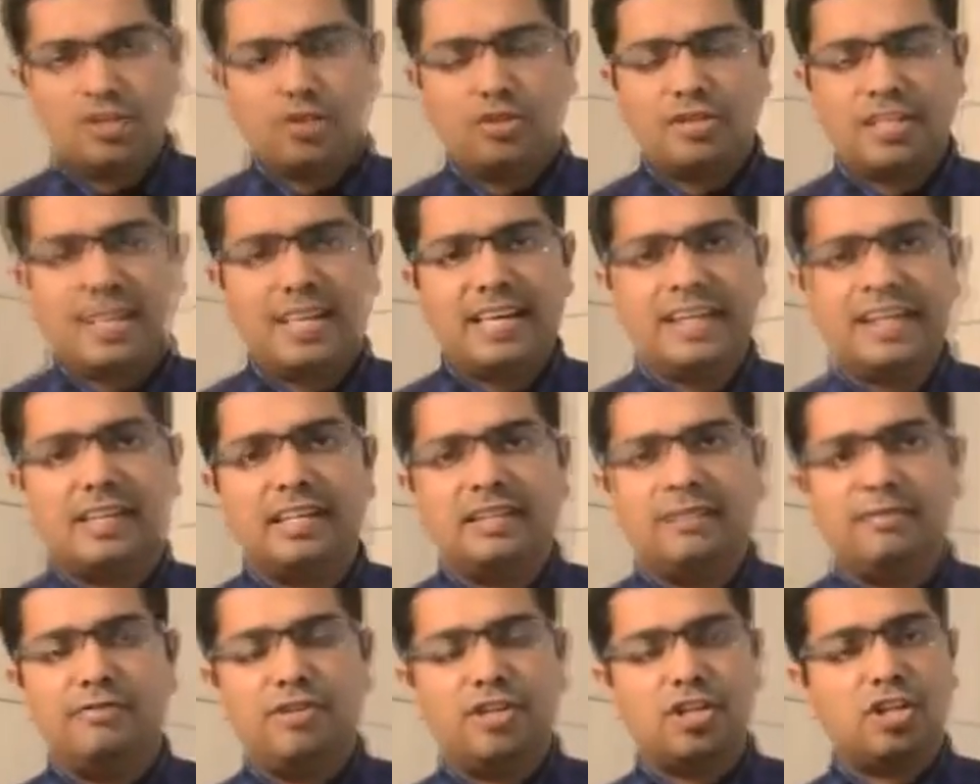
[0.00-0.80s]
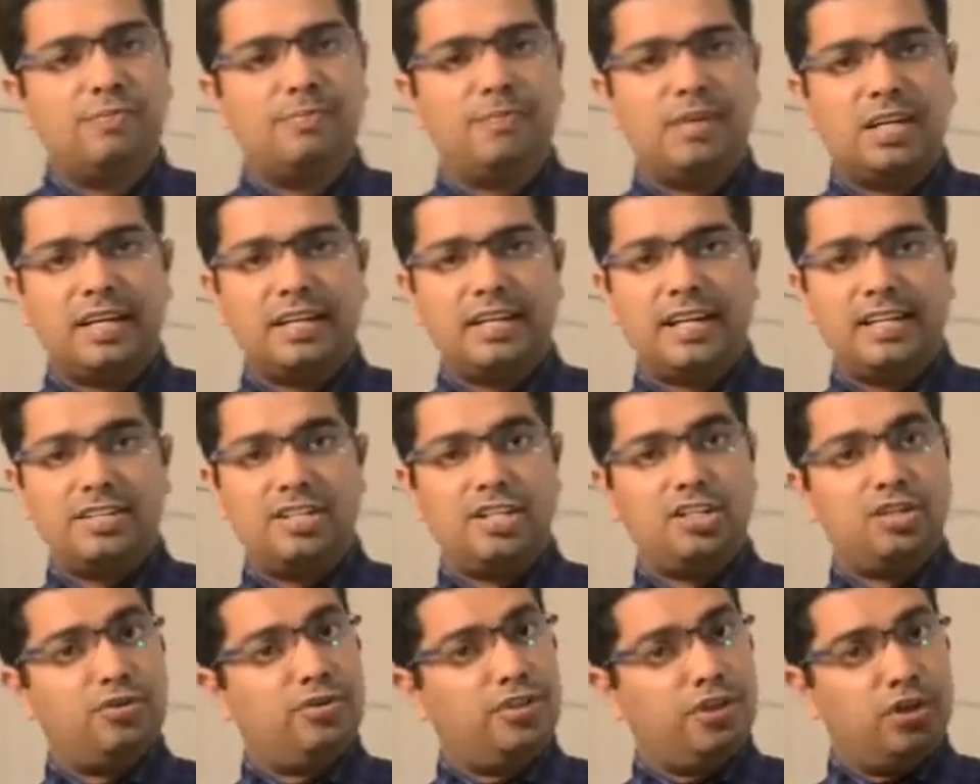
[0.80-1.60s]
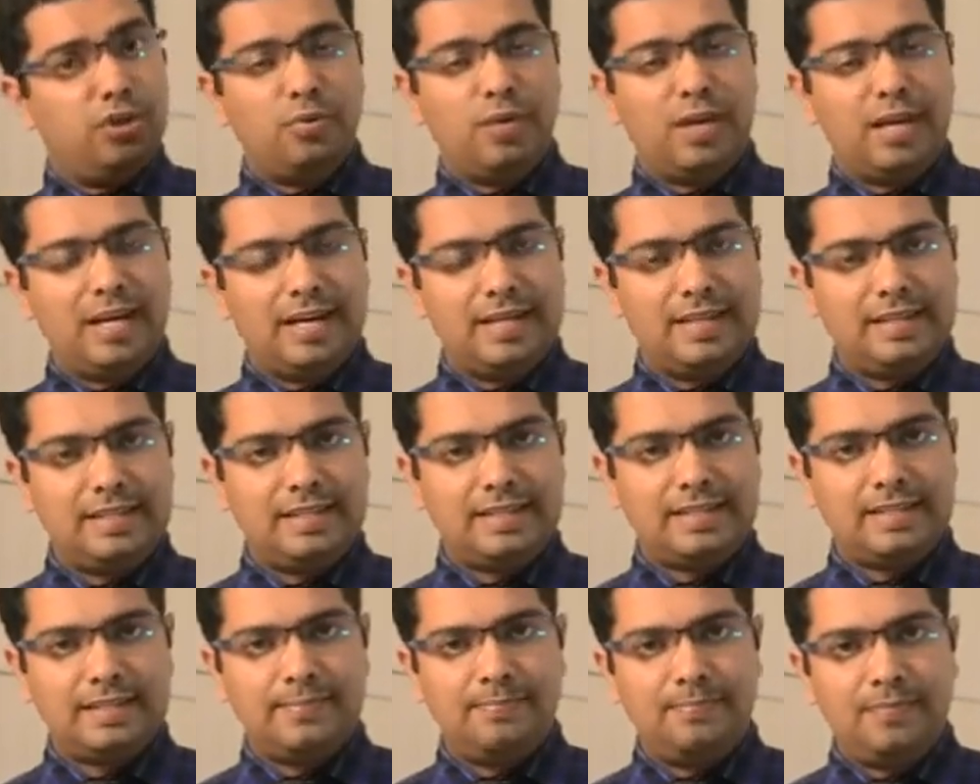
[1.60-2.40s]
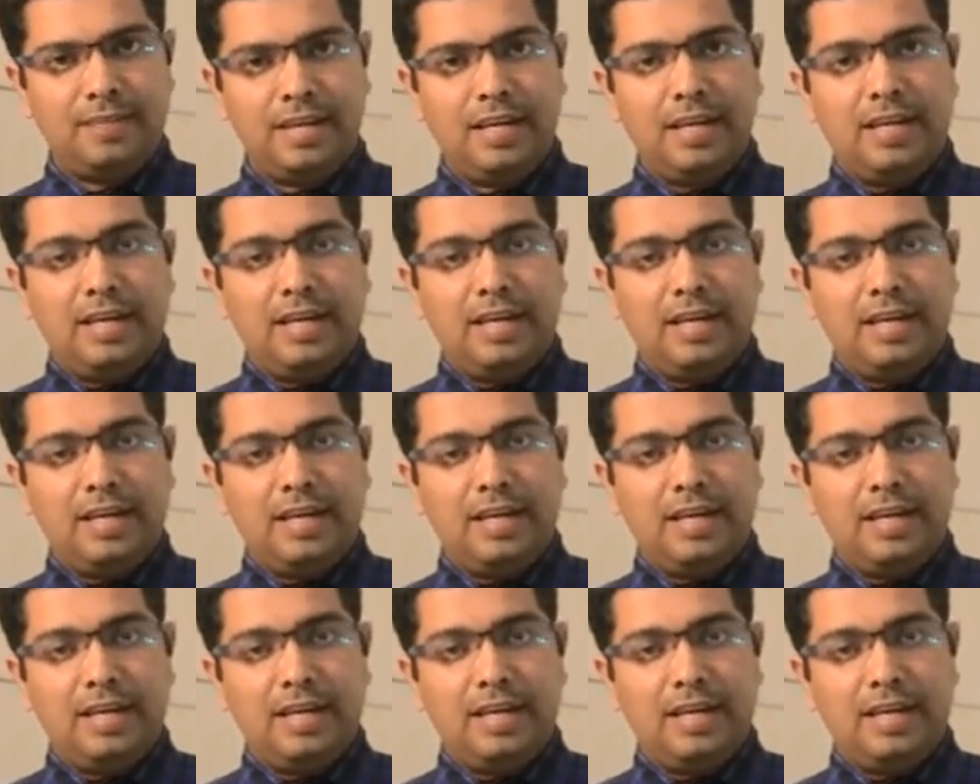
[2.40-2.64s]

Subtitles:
to take visual merchandising to newer heights.